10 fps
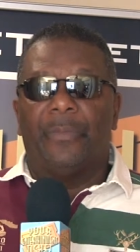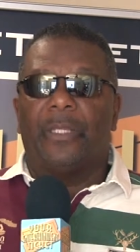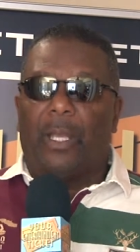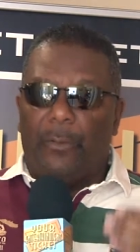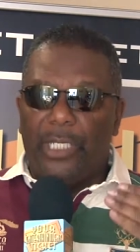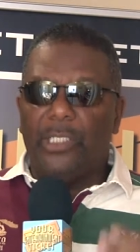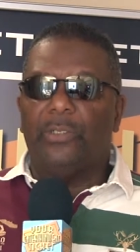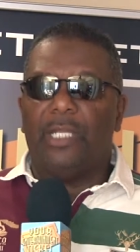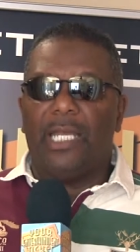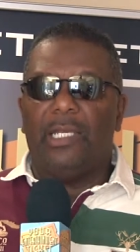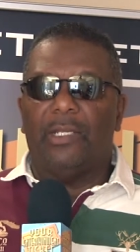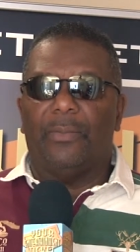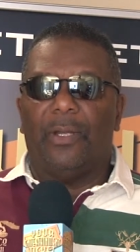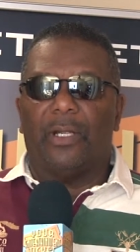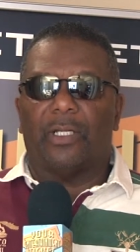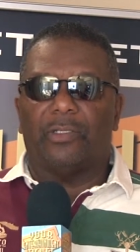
Now, we can do that here in America